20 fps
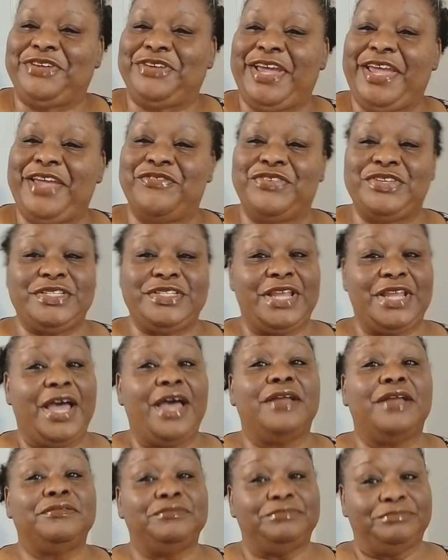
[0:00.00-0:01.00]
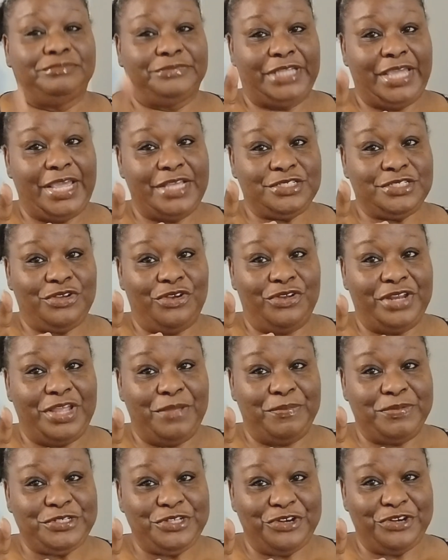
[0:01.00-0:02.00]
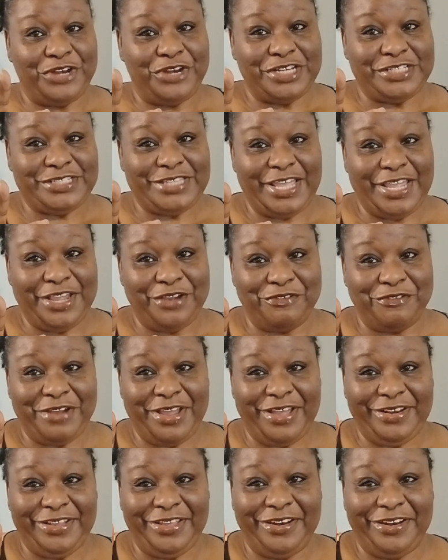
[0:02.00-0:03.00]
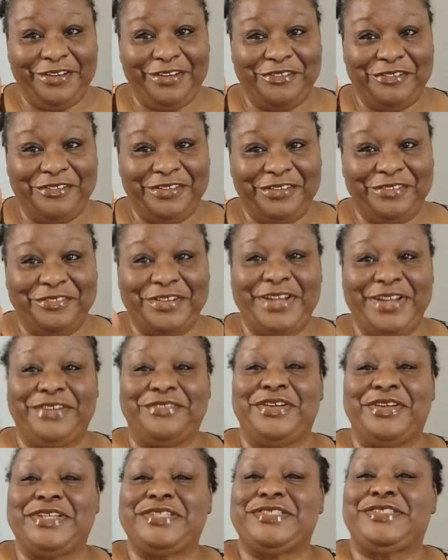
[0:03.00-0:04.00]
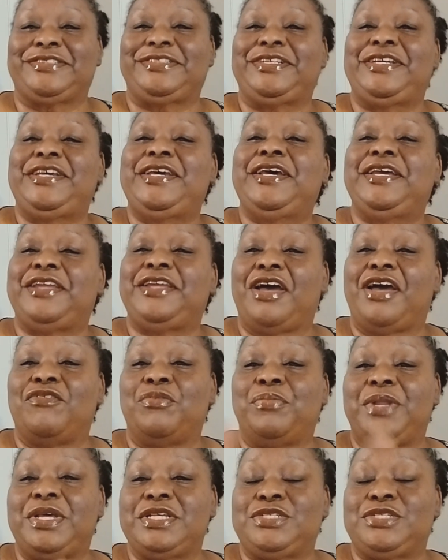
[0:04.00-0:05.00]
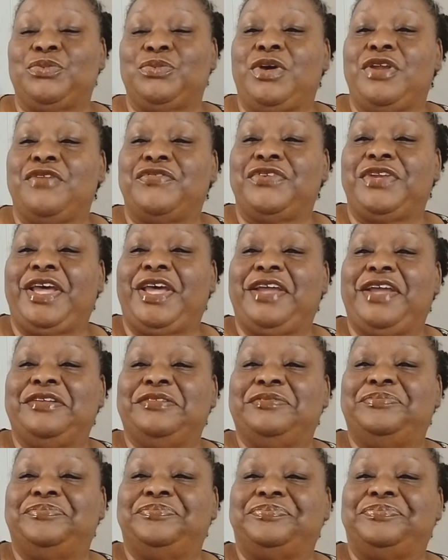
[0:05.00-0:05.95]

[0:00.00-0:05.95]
Okay, if it's not, ask God to help turn that thing around, get it going in the right direction. Y'all have a blessed and wonderful day.